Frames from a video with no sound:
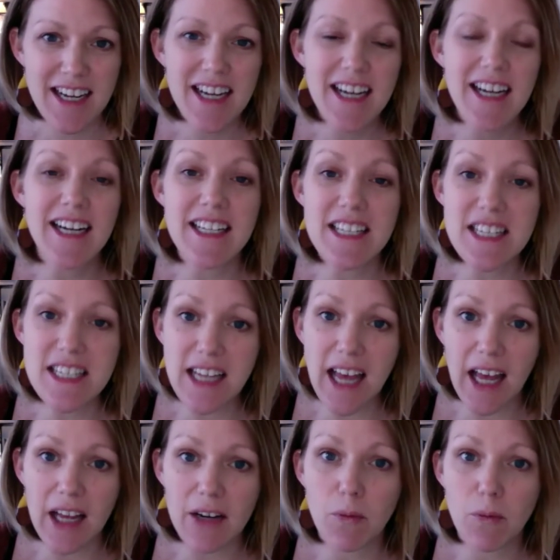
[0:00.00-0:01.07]

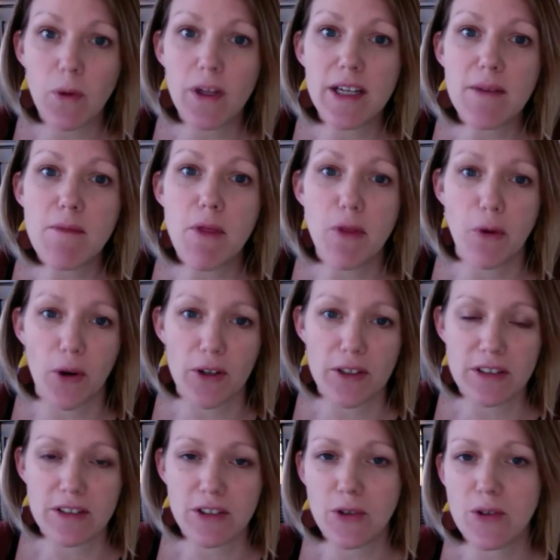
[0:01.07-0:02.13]
Instead, William Thornton,
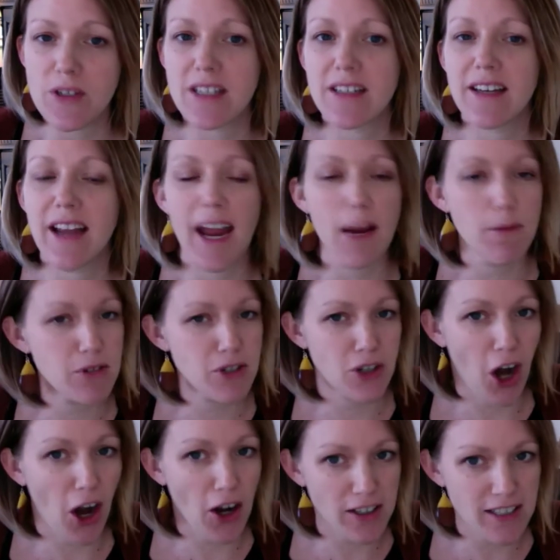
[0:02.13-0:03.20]
who was an amateur
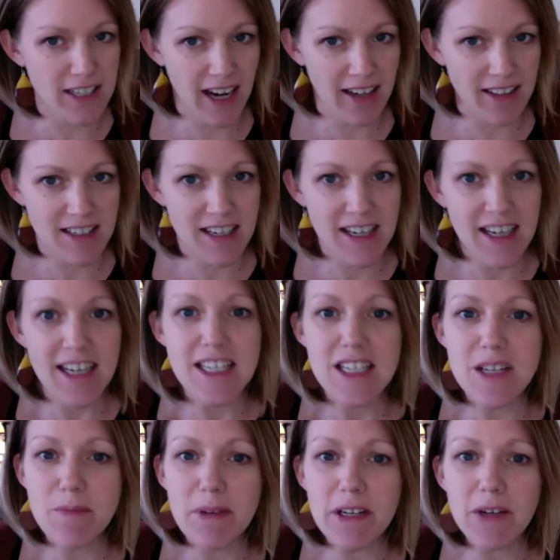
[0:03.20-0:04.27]
architect,
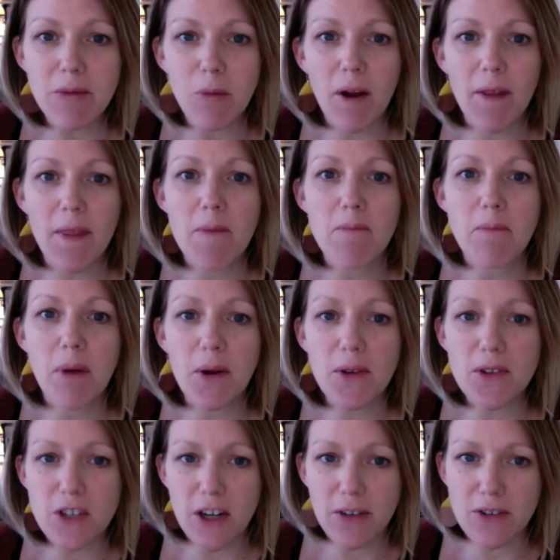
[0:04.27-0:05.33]
submitted one that both
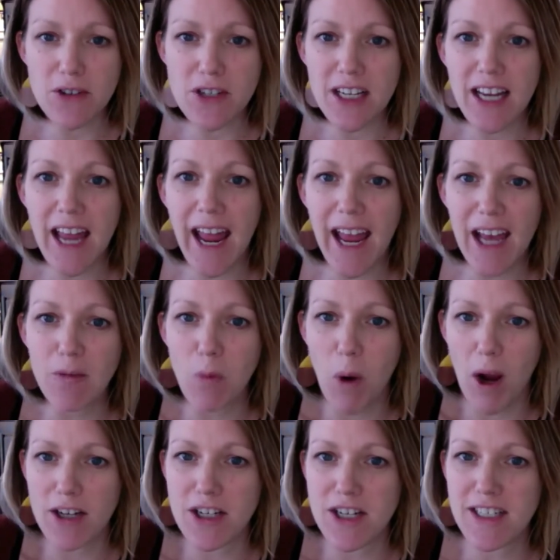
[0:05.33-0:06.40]
Jefferson and
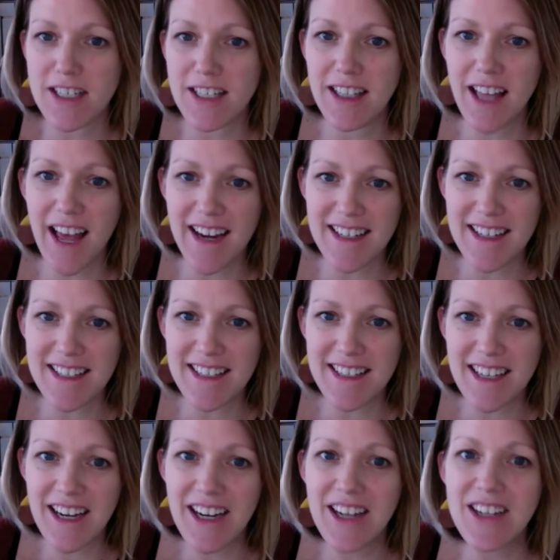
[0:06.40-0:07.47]
Washington liked.
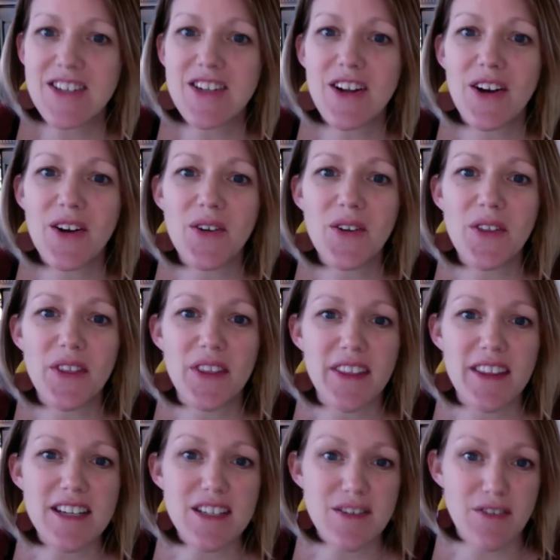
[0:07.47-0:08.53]
So,
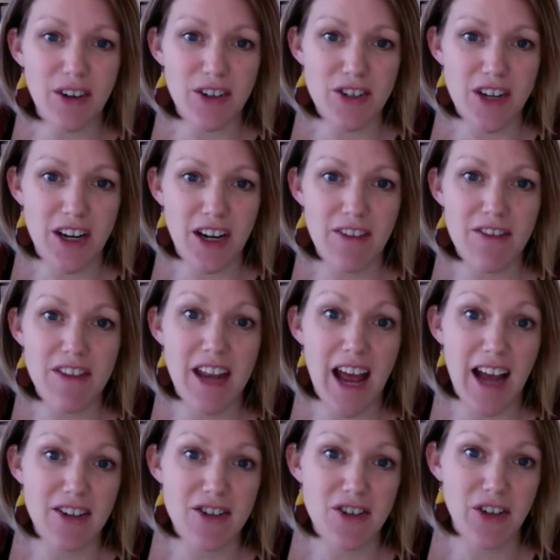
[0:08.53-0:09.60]
this version of the
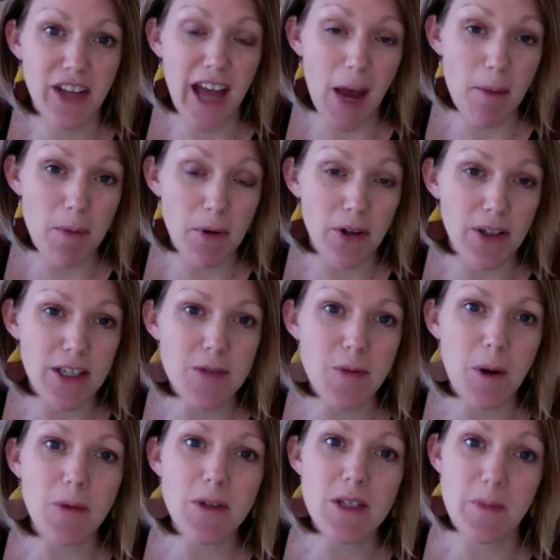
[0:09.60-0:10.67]
national capitol is what
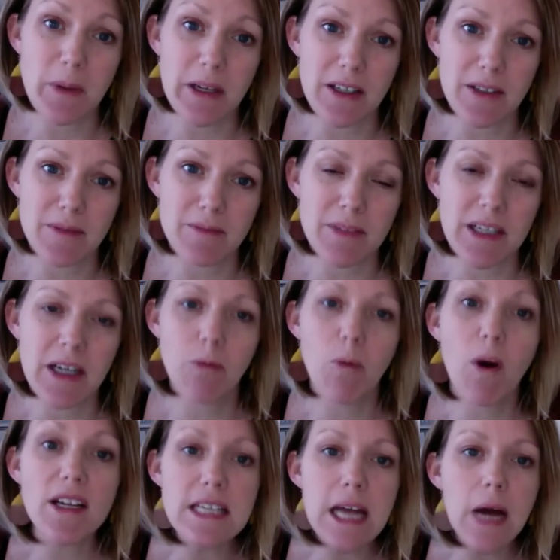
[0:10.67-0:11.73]
was built. It
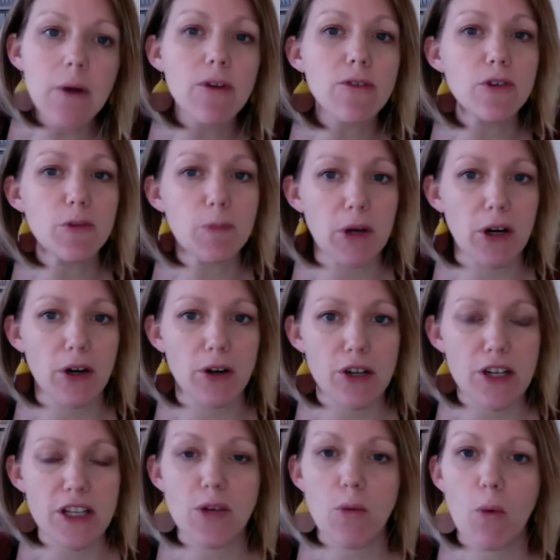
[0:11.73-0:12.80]
was, however, burned in
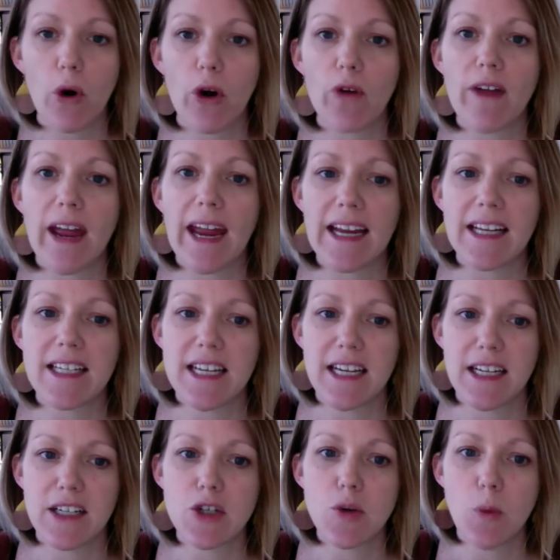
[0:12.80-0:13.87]
the War of
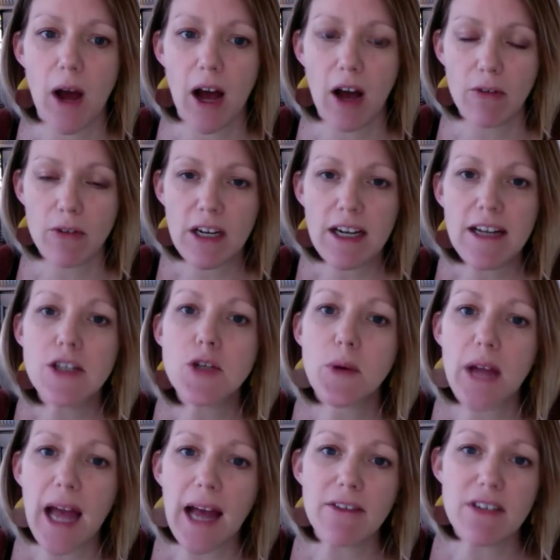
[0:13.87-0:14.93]
1812, so we
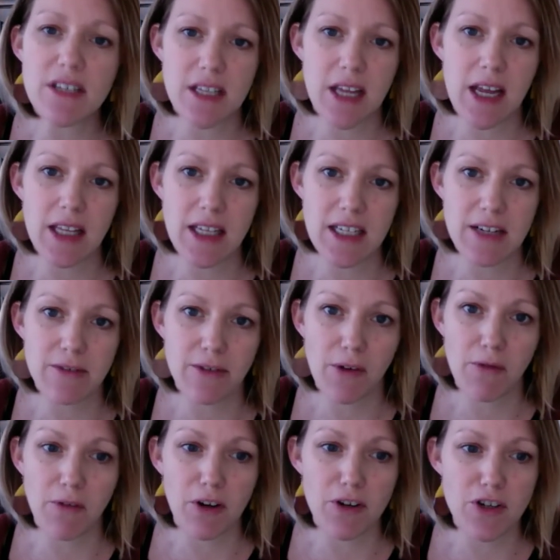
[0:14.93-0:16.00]
have a slightly different
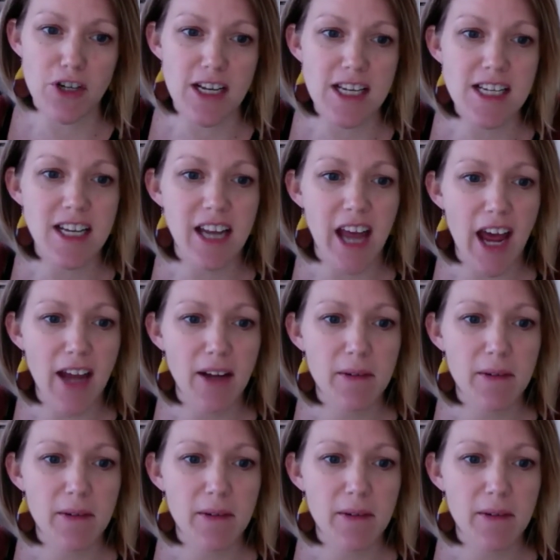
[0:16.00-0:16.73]
version today.